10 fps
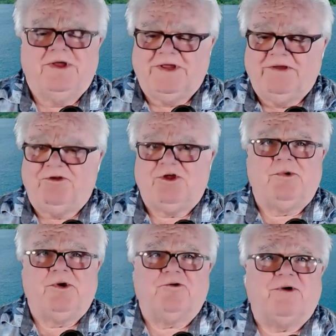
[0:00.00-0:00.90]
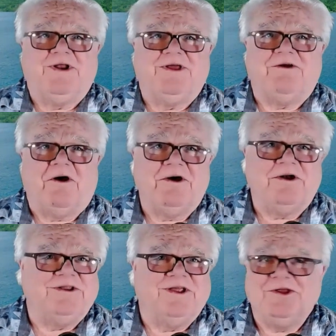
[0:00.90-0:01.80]
giving your credit card
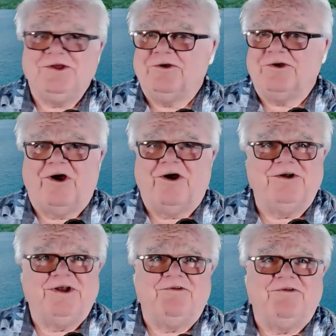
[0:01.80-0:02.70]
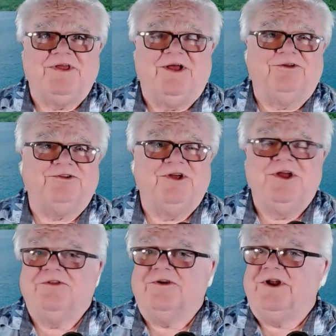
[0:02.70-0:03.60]
and getting your card and everything else,
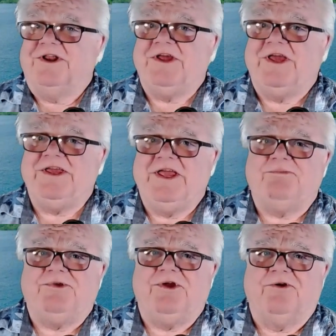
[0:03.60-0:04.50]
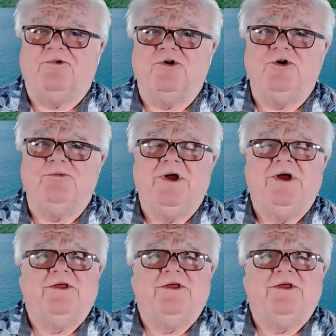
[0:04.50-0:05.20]
they're going to take you up to your room.